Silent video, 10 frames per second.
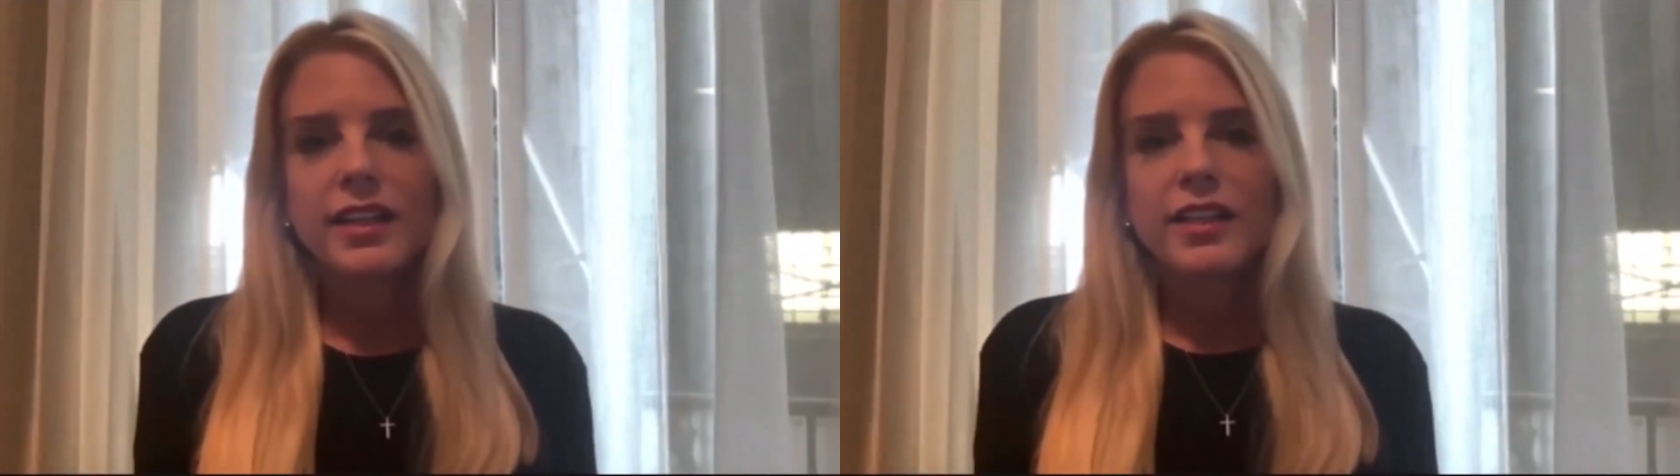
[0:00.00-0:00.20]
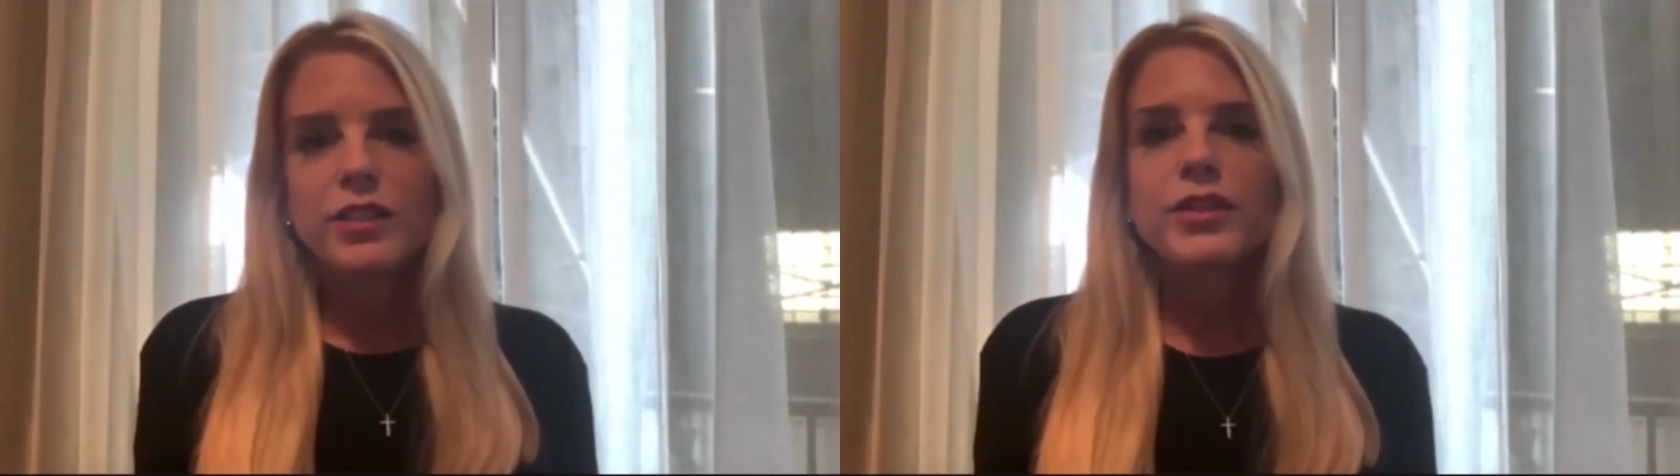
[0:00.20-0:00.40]

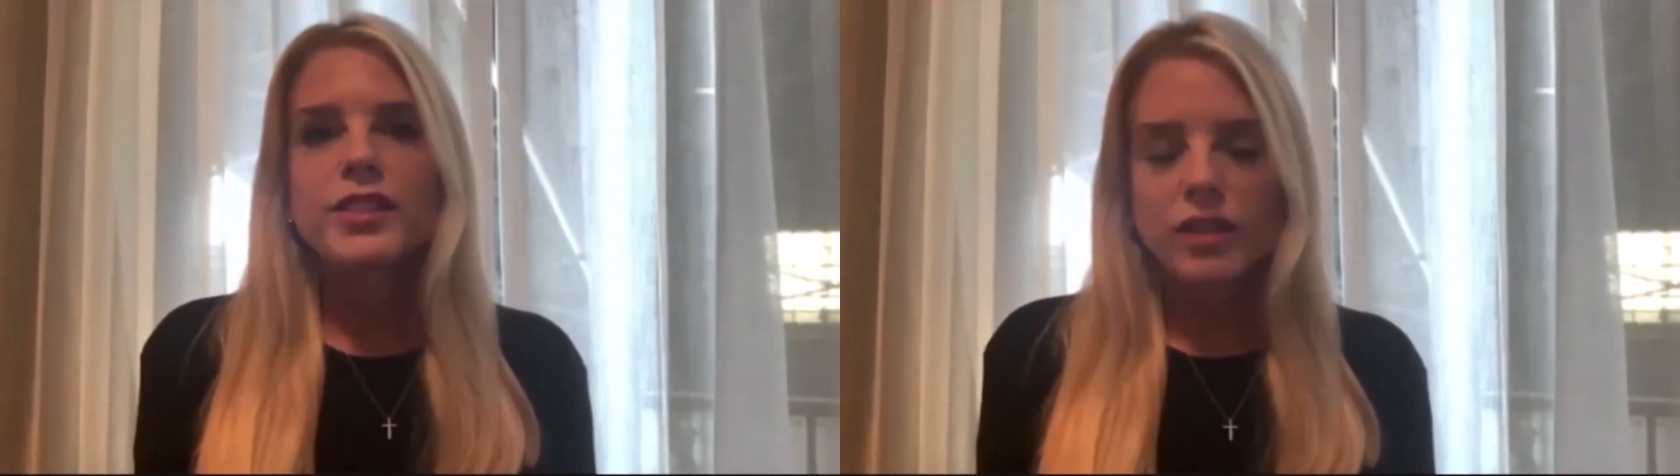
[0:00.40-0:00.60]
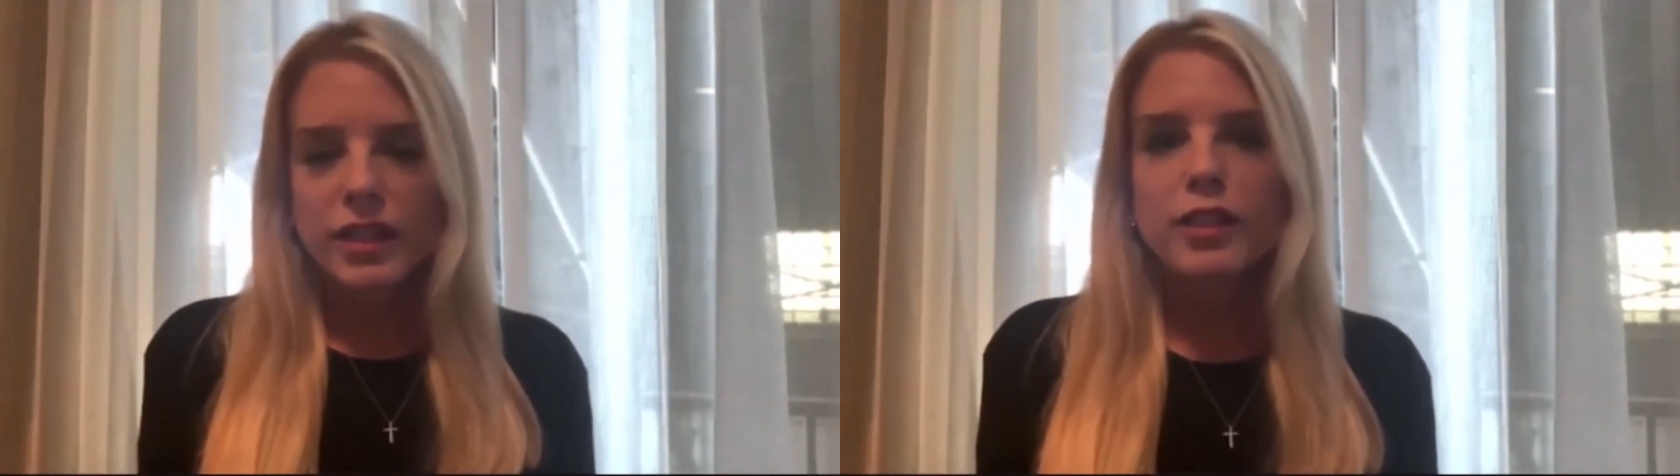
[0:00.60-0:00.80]
So I said,
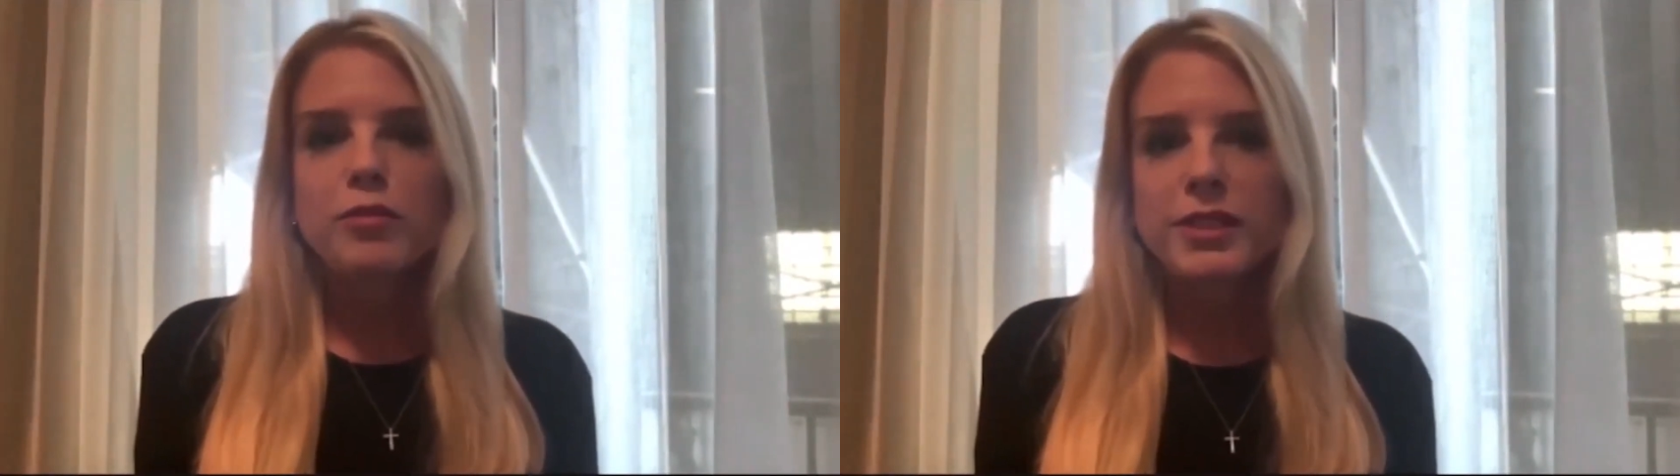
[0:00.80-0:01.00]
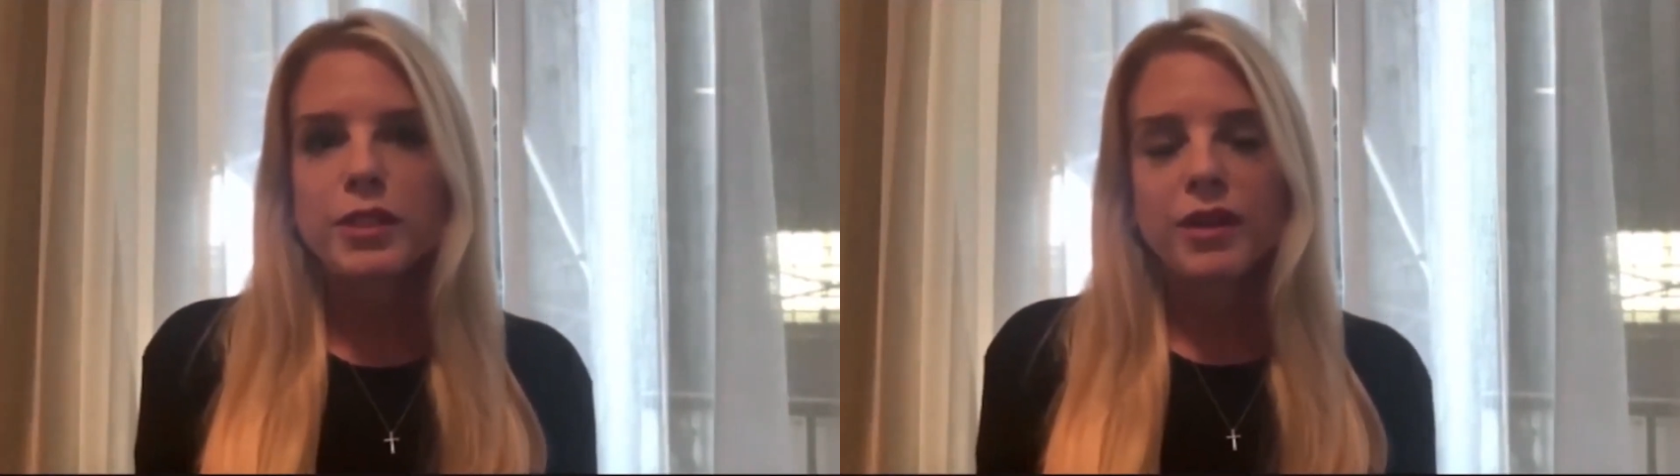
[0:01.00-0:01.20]
okay, let me
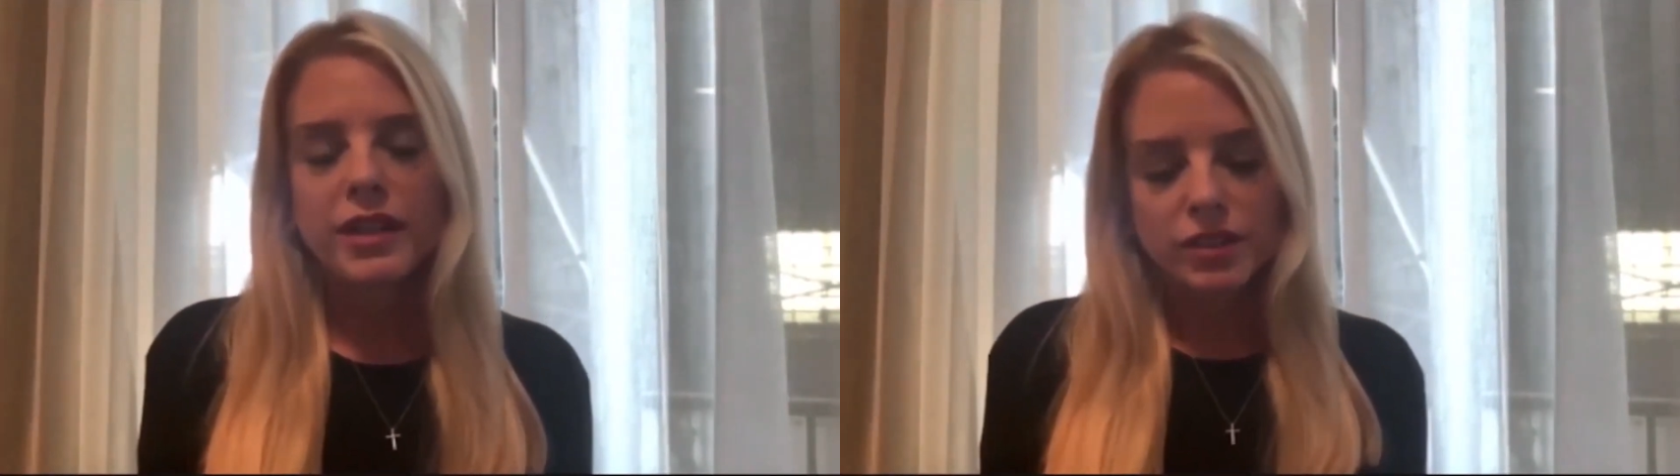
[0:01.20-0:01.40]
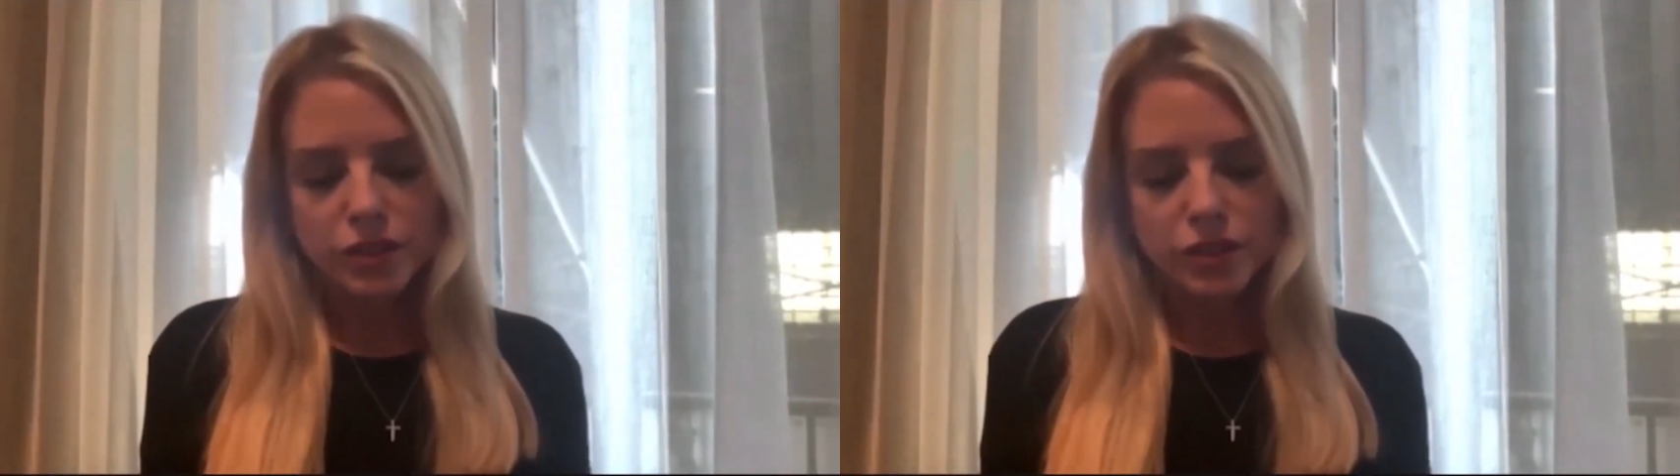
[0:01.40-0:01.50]
see what I can do.